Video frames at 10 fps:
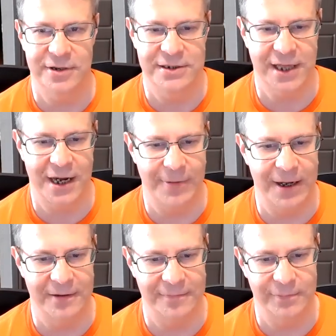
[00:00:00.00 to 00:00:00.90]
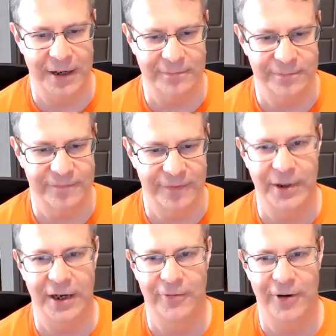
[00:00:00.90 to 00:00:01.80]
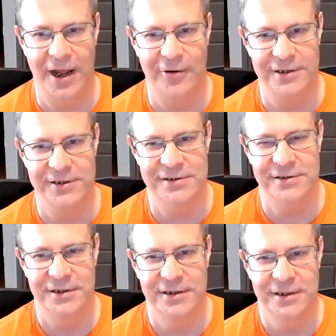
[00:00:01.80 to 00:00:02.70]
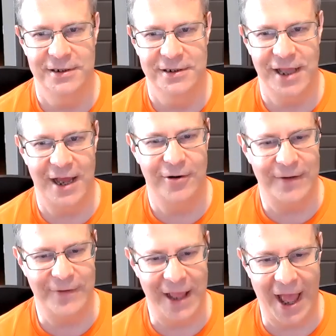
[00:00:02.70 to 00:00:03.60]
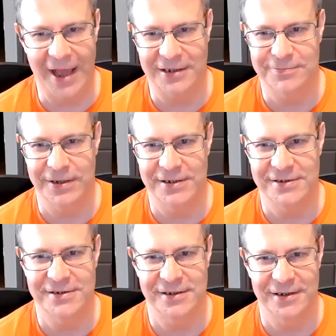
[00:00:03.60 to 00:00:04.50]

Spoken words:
That's kind of my flipping around is, I don't have any hacks, but it's